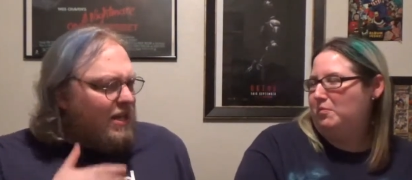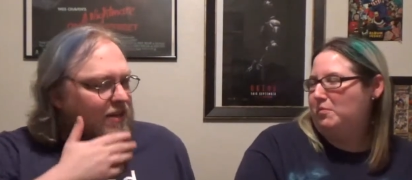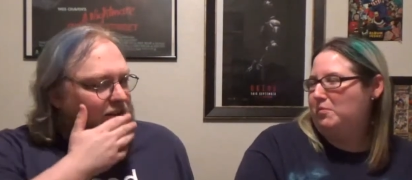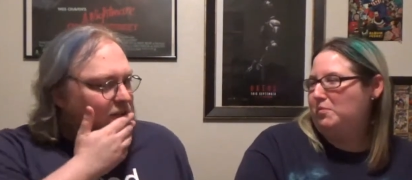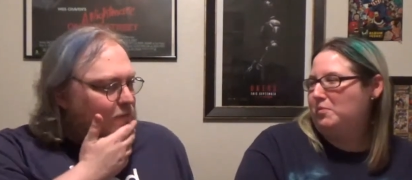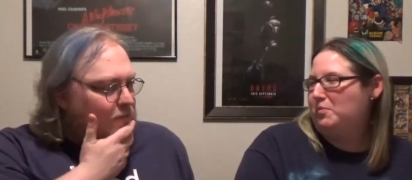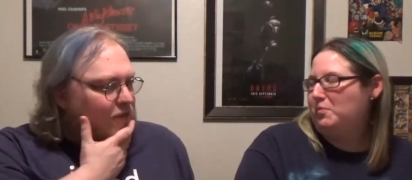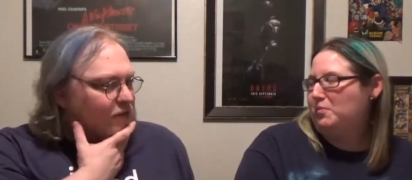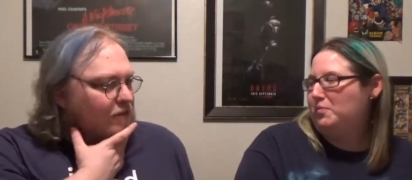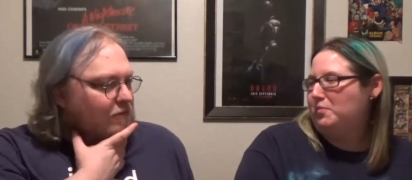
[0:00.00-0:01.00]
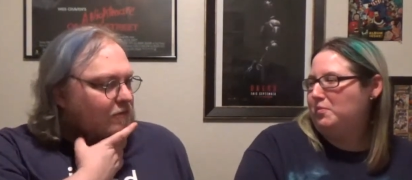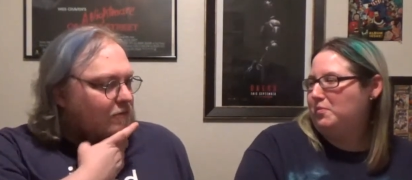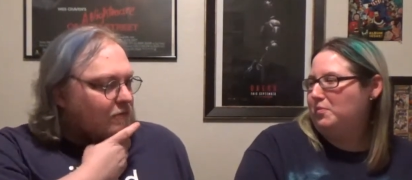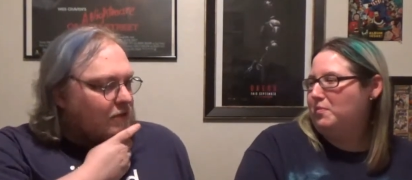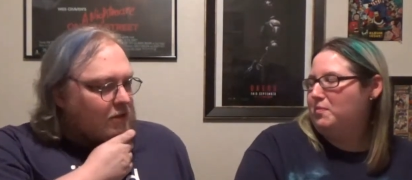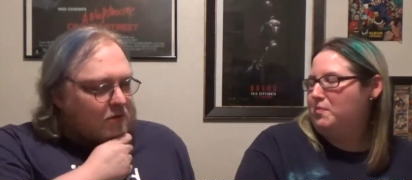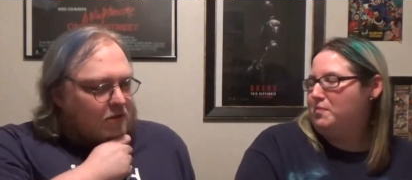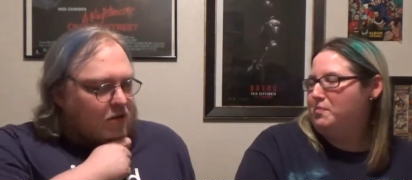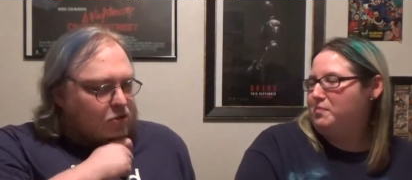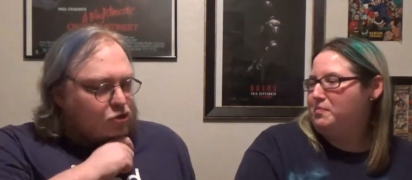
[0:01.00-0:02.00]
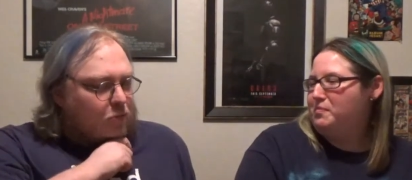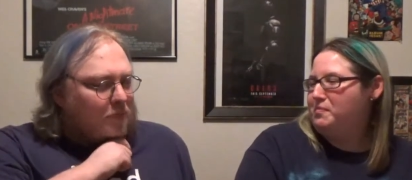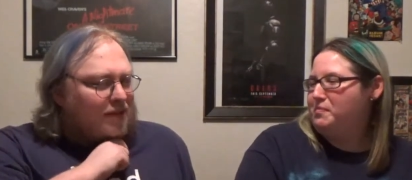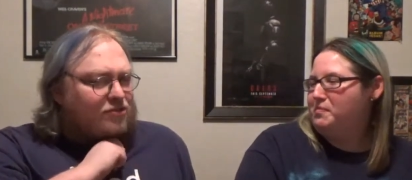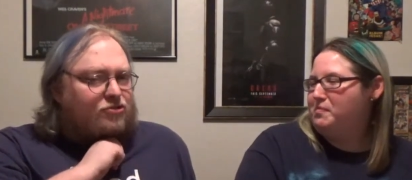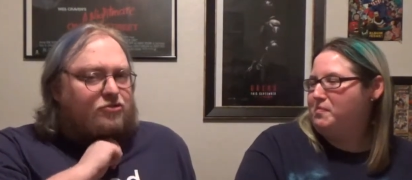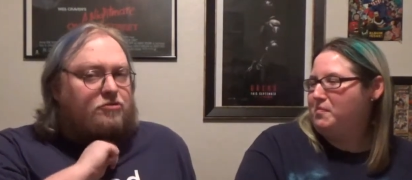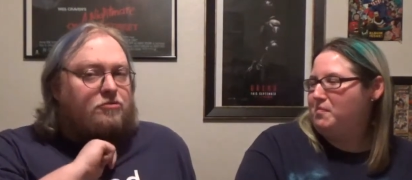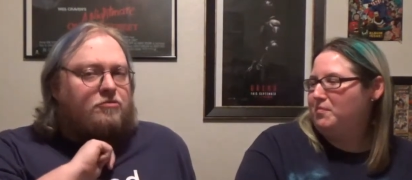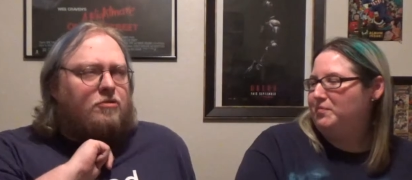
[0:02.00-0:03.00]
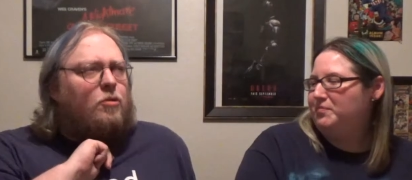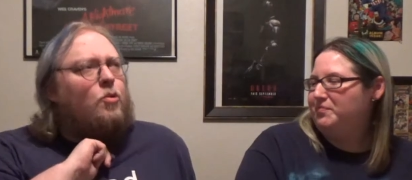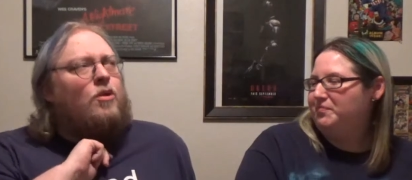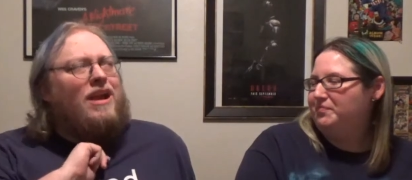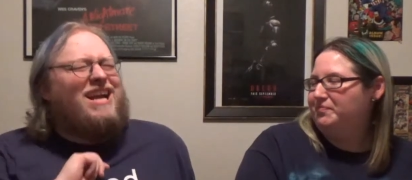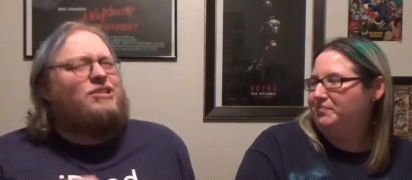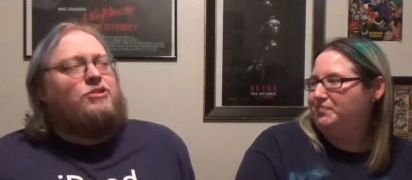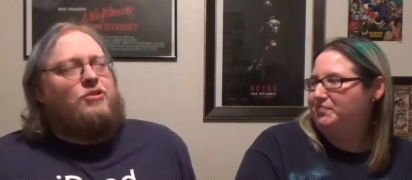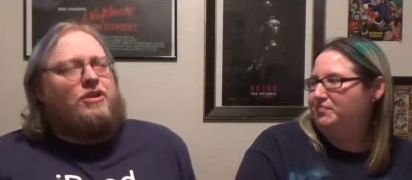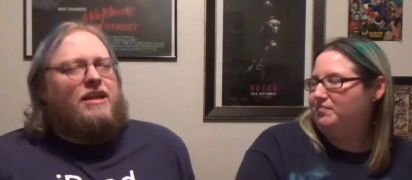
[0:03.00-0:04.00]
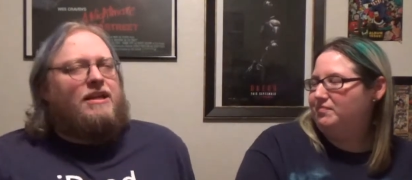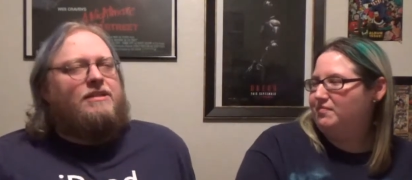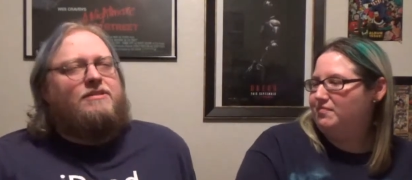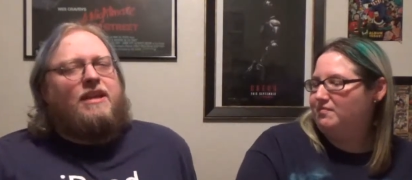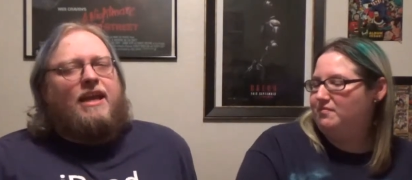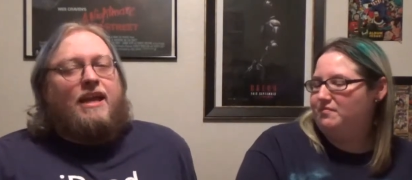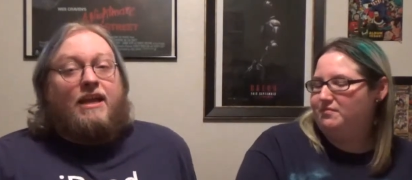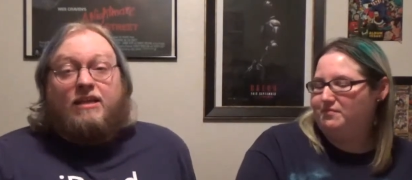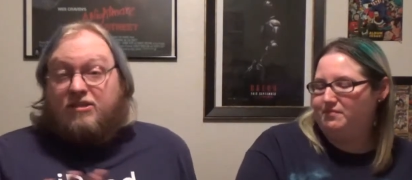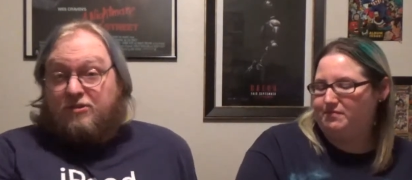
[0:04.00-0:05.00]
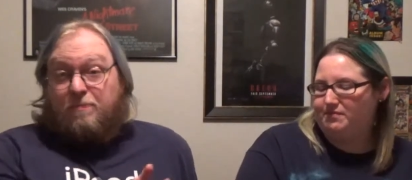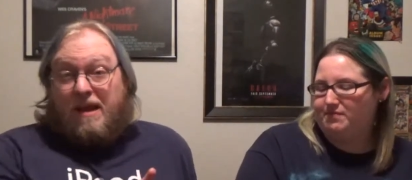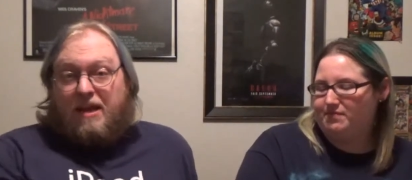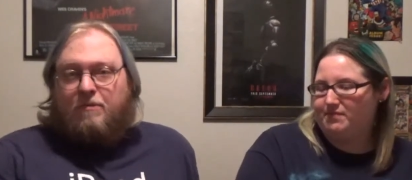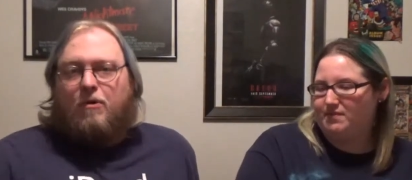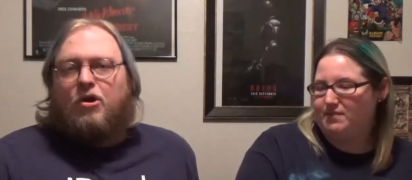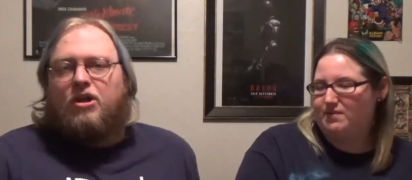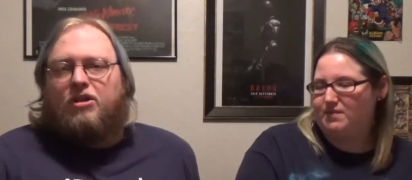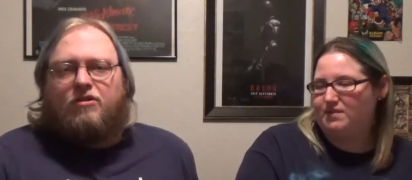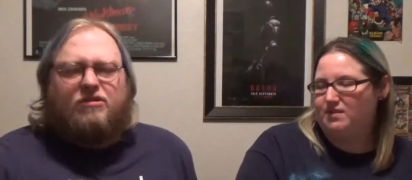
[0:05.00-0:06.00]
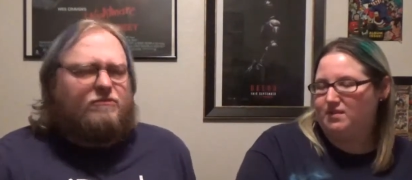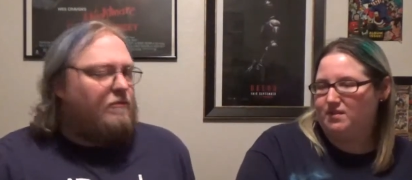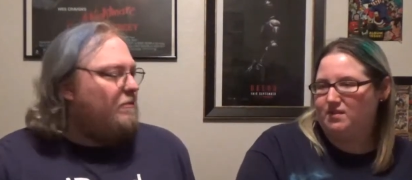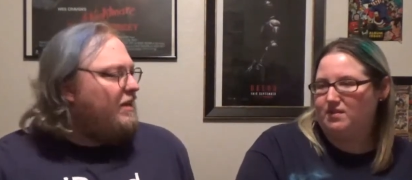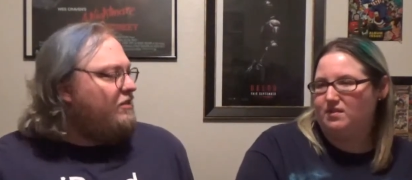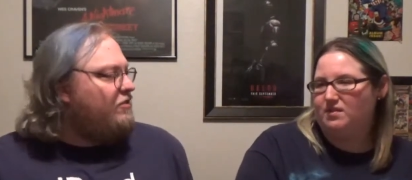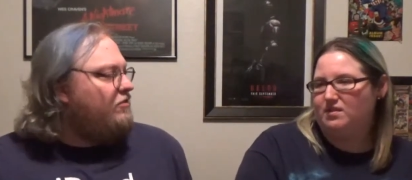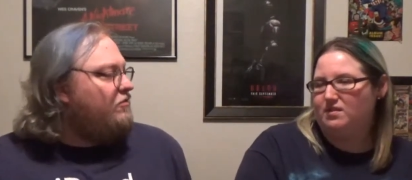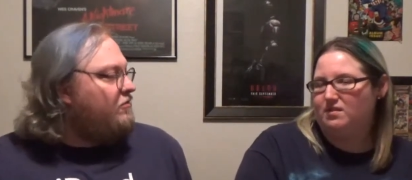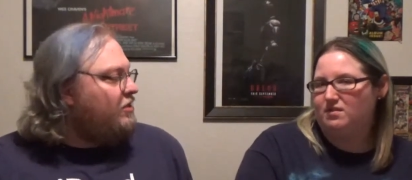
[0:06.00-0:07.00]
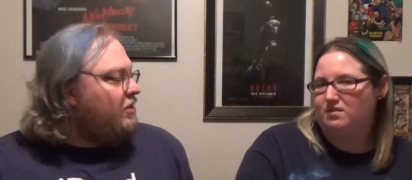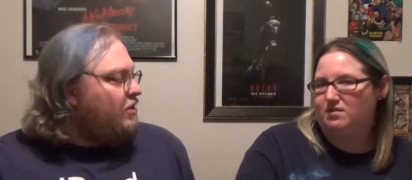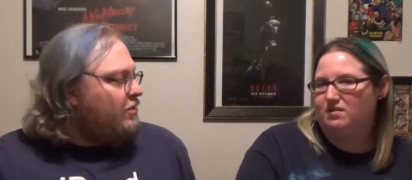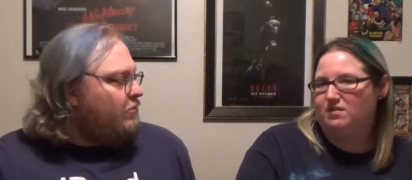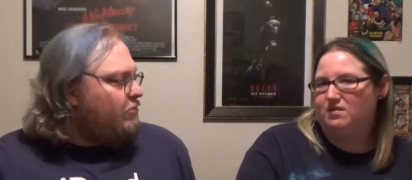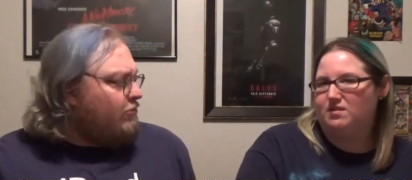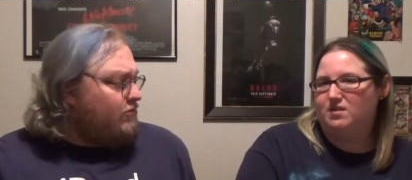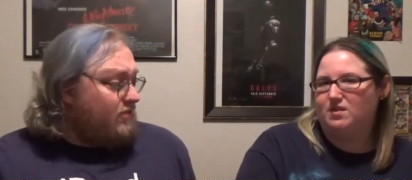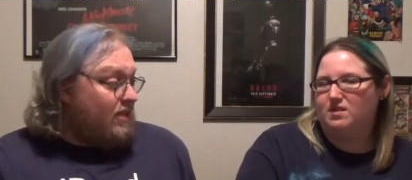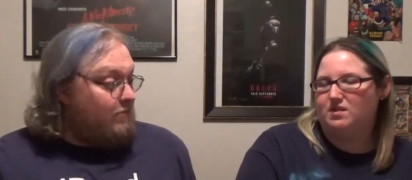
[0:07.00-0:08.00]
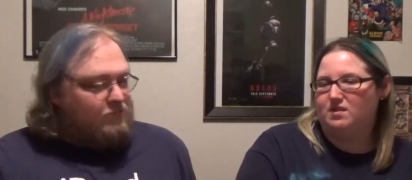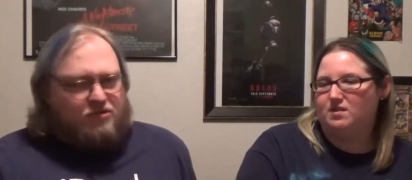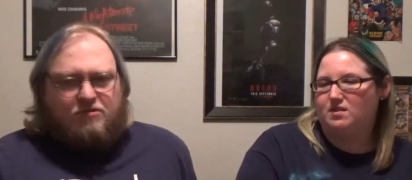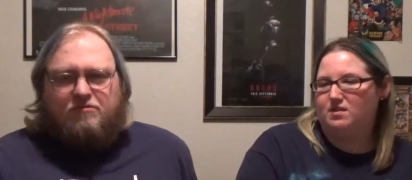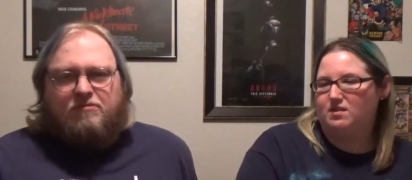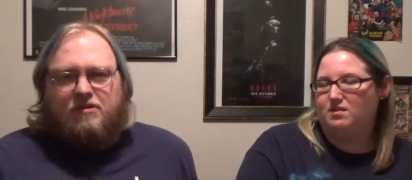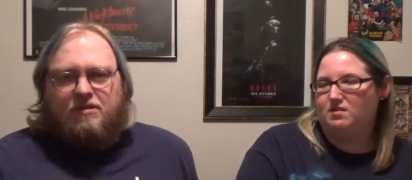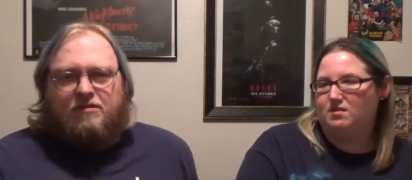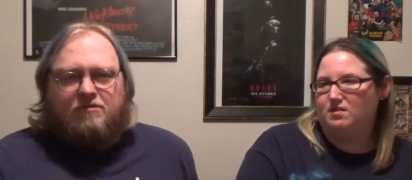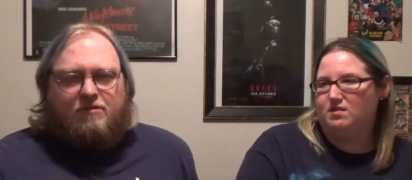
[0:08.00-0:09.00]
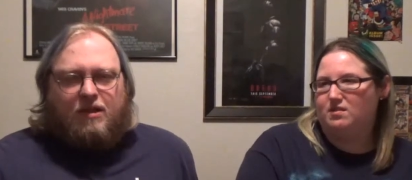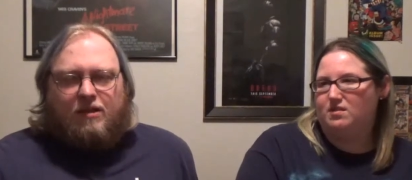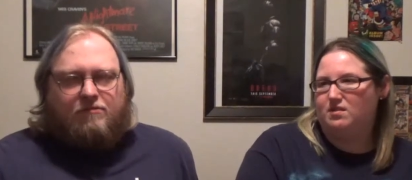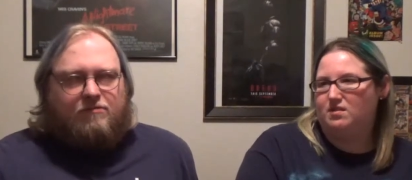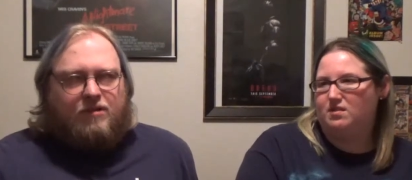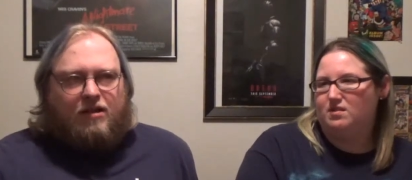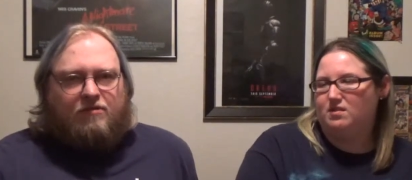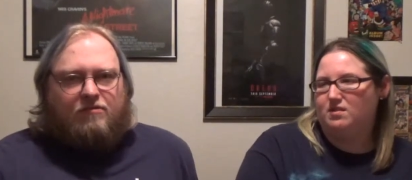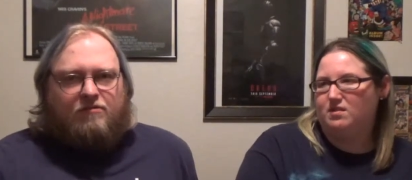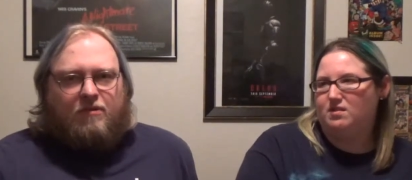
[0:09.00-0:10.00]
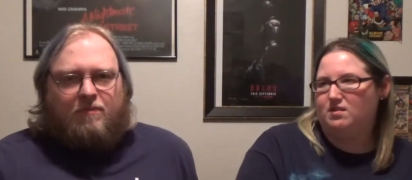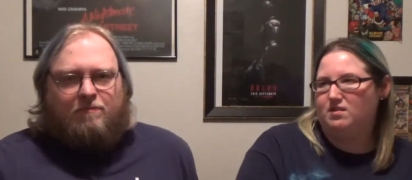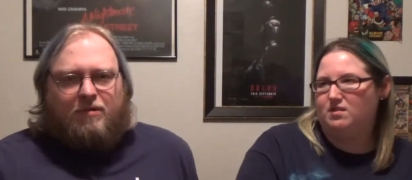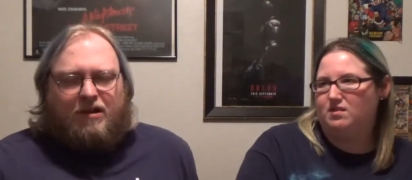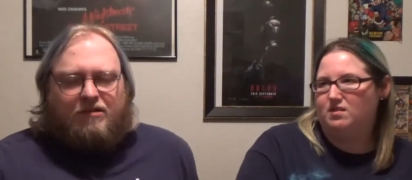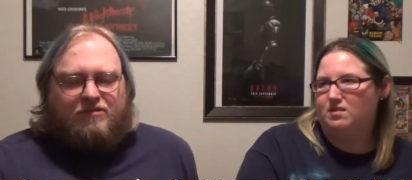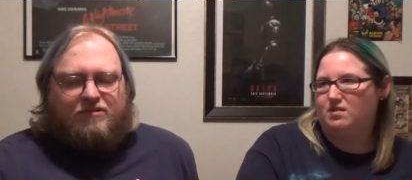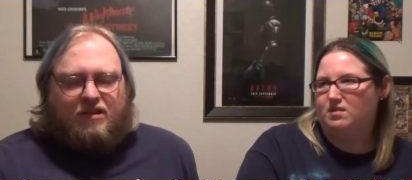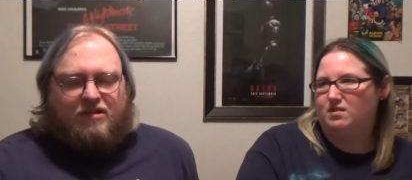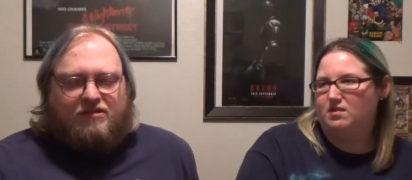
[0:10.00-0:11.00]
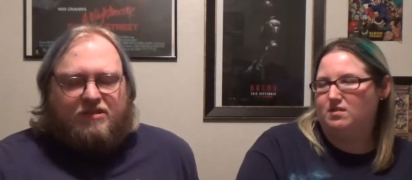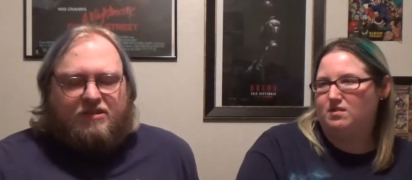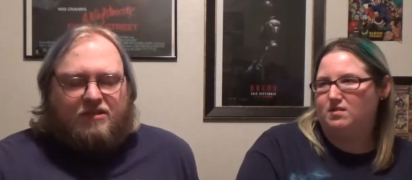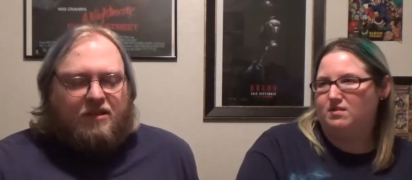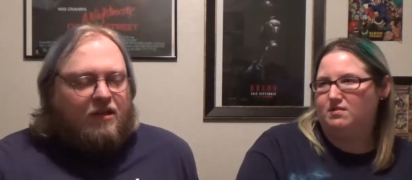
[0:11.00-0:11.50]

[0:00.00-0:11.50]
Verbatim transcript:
Speaker 1: get another one, their trip in soon, or actually there is a Hispanic market near us. We might go peruse them soon. That, not the pun is not intended.